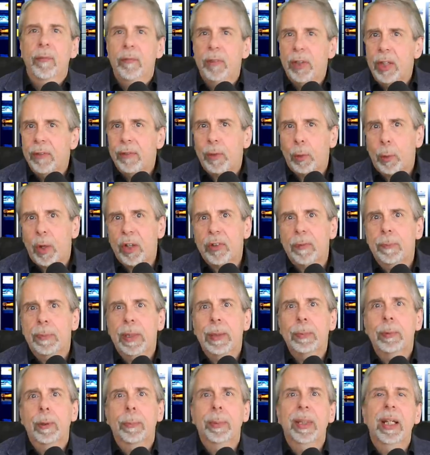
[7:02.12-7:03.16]
The other question
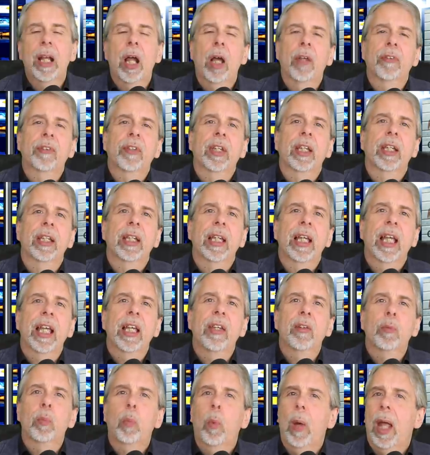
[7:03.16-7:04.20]
people have been asking
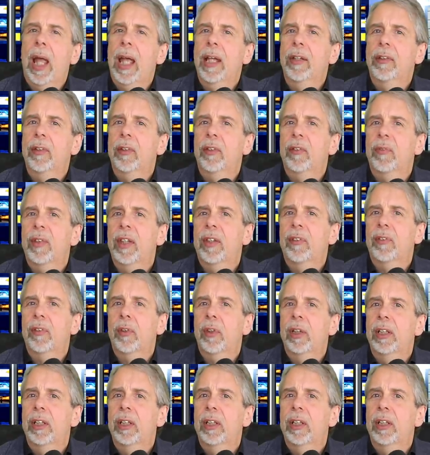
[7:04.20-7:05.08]
is where does this